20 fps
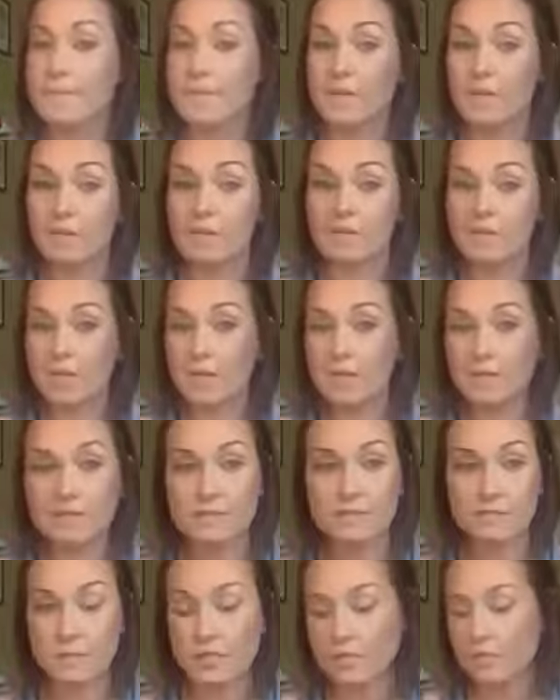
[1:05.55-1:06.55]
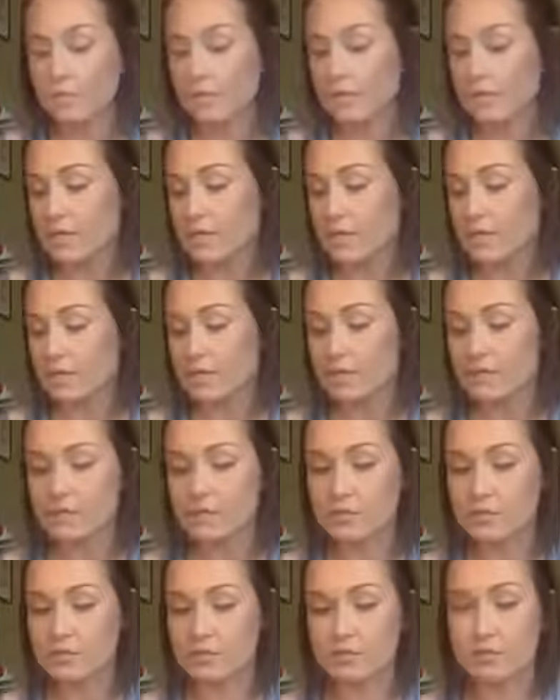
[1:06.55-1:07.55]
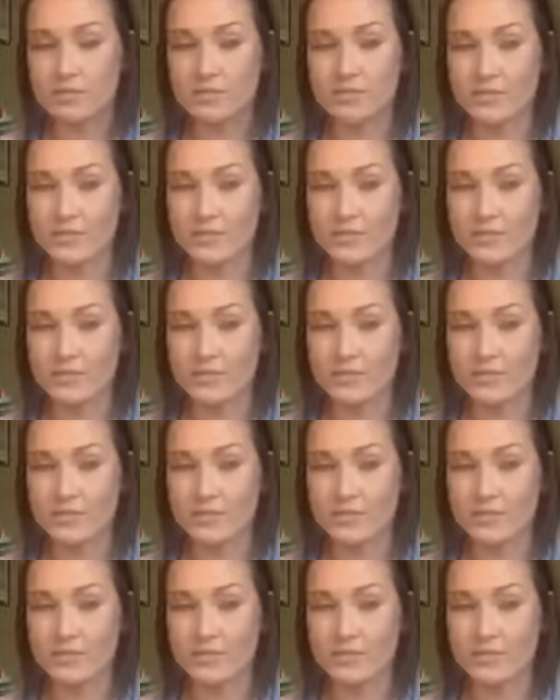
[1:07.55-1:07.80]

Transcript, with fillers: I wish I had some pain right now. I could show you.